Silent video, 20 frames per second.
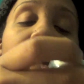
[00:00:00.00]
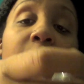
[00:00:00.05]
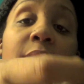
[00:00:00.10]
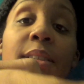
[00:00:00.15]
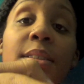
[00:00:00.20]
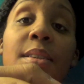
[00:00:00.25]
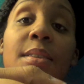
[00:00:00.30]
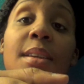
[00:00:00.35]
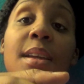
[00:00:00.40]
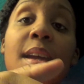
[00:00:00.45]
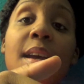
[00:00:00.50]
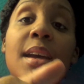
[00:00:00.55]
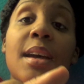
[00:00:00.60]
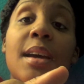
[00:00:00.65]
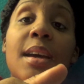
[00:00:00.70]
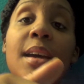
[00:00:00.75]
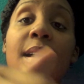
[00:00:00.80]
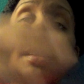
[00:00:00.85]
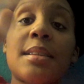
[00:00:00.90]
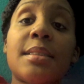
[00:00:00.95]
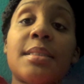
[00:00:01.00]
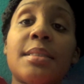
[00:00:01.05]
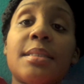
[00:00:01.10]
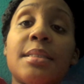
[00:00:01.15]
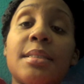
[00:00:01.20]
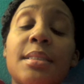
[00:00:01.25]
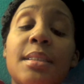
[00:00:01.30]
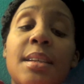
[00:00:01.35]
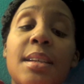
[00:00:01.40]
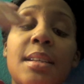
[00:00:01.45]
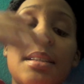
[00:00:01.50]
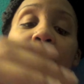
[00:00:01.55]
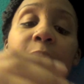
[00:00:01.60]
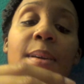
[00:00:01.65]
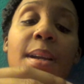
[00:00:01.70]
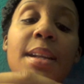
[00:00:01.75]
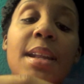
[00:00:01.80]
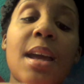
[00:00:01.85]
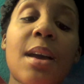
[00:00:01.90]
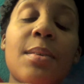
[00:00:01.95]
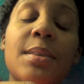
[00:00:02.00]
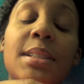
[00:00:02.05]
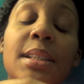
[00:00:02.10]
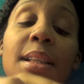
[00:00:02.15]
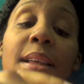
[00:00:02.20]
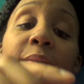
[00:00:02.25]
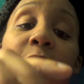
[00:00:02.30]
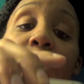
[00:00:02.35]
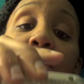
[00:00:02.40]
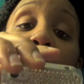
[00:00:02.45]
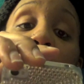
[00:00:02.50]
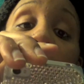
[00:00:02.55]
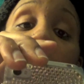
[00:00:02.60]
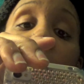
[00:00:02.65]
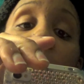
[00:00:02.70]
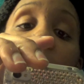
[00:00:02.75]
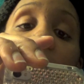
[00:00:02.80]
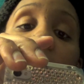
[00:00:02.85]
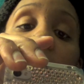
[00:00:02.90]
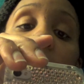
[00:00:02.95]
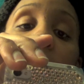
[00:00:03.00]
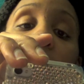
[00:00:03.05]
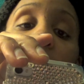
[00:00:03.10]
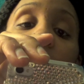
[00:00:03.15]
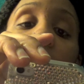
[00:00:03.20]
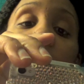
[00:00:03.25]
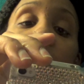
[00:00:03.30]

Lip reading: So yeah, it's right now it's 11:21